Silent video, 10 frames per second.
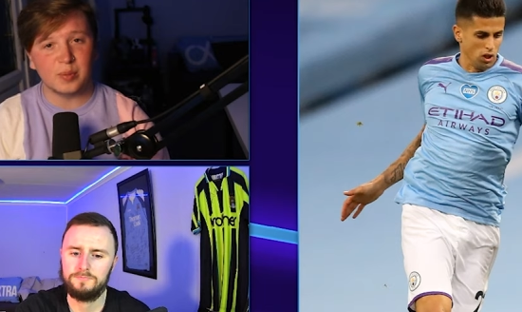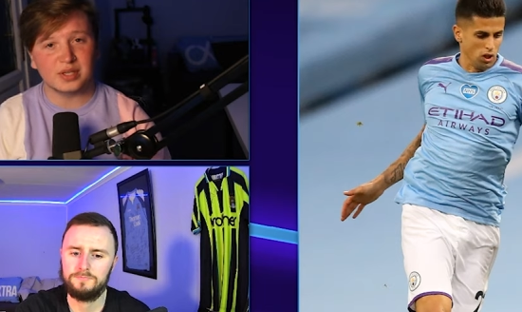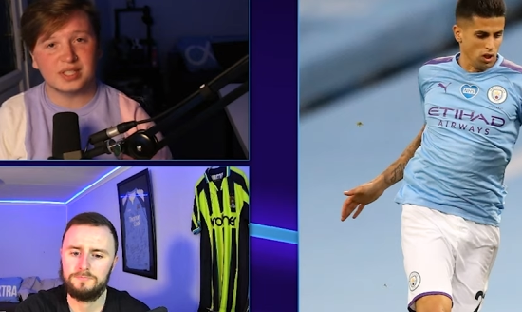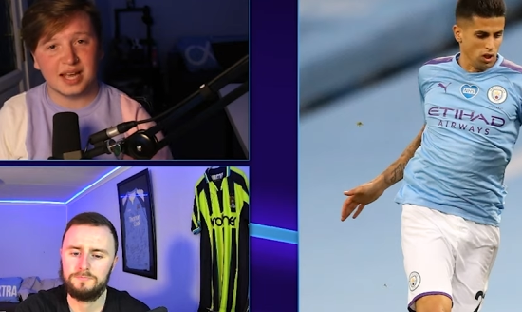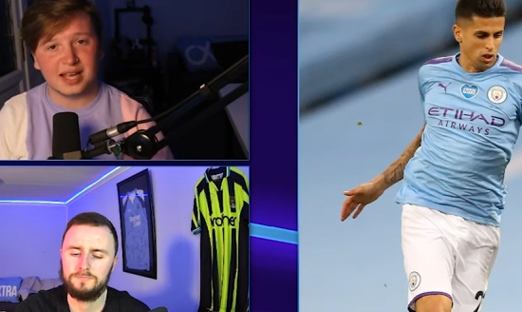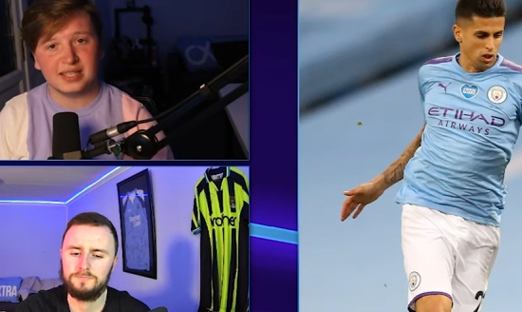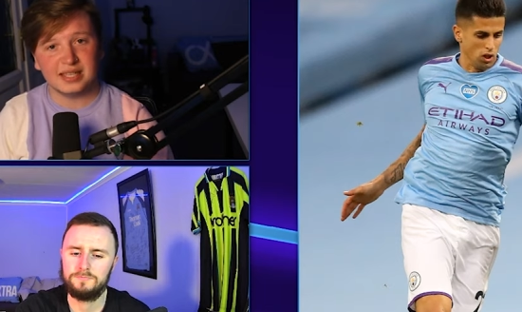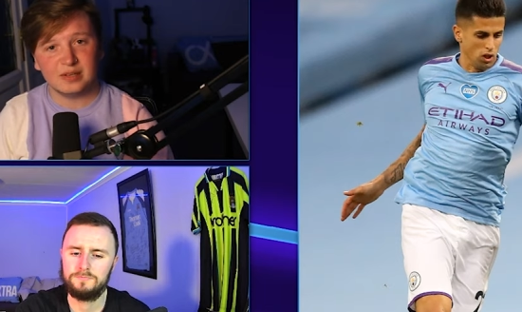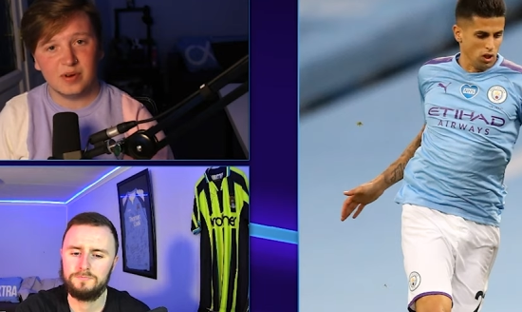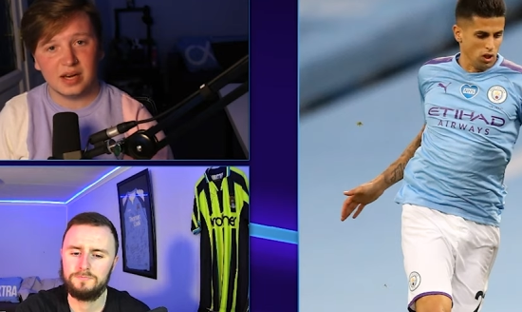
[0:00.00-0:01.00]
Speaker 1: he was
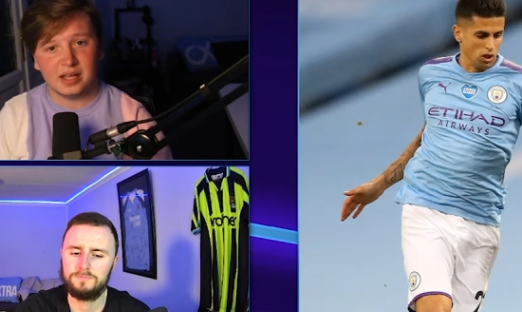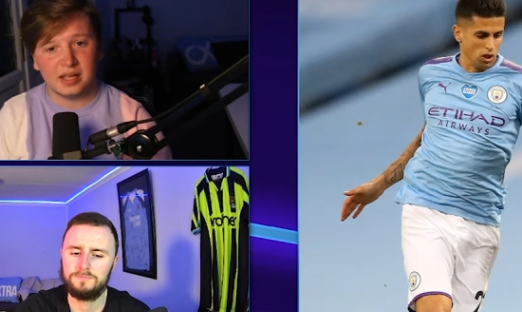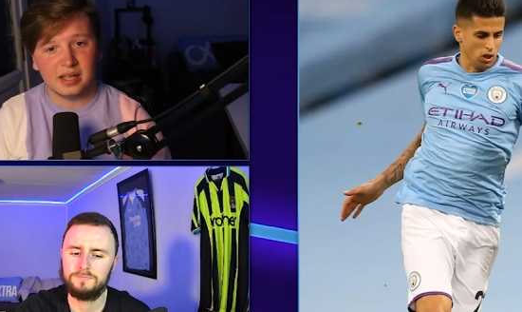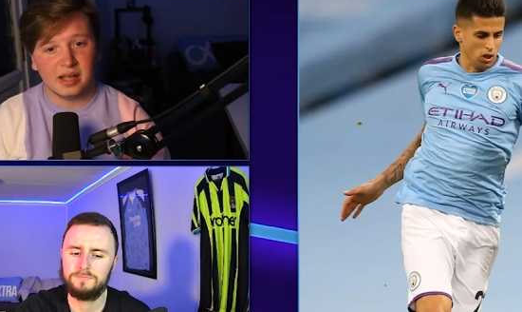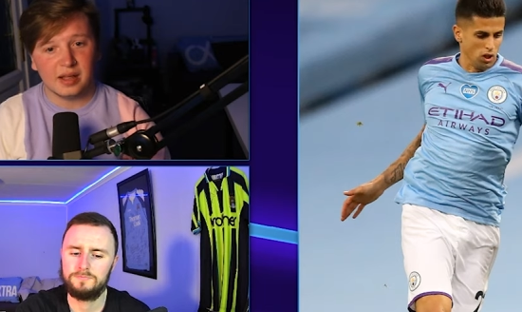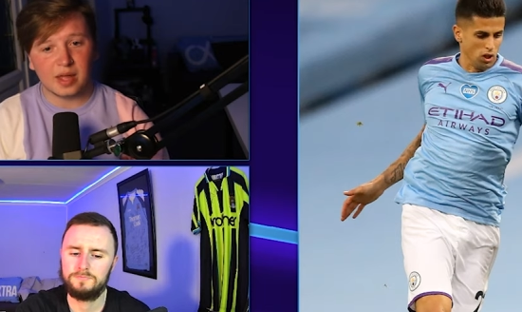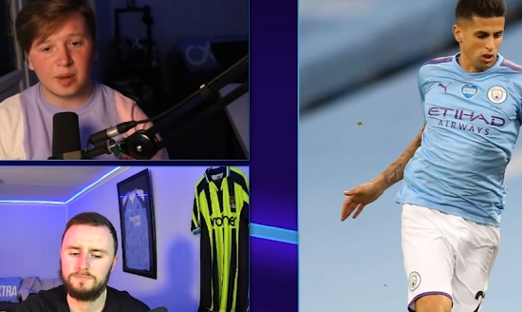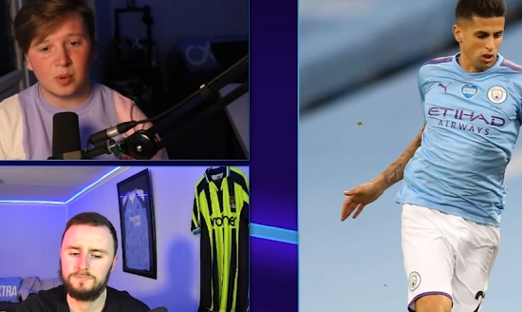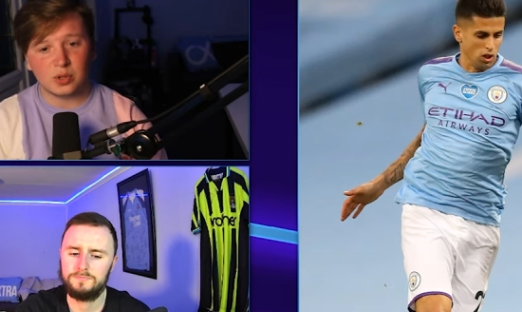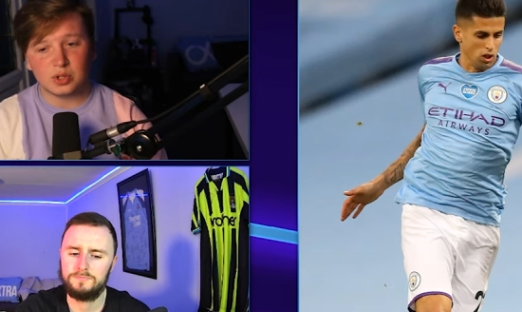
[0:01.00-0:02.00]
tested really that
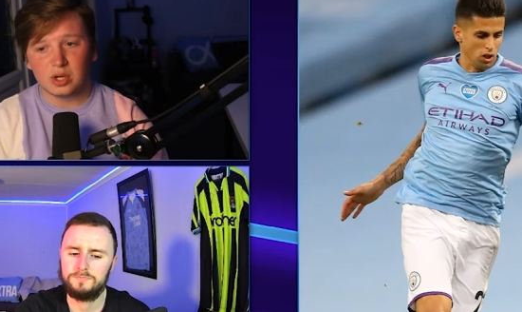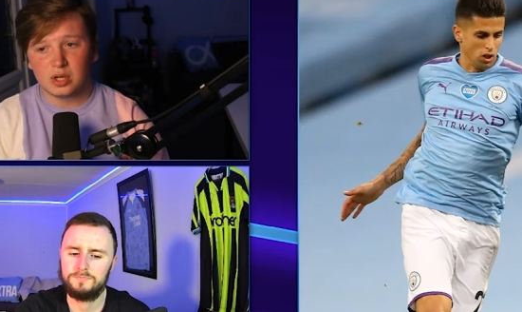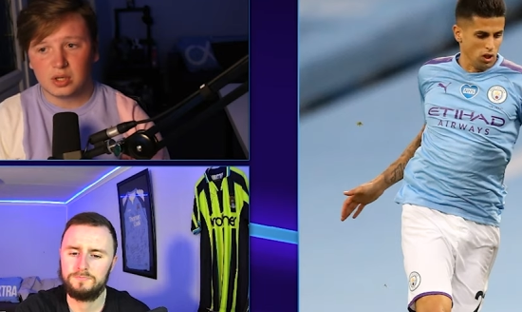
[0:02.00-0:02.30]
much.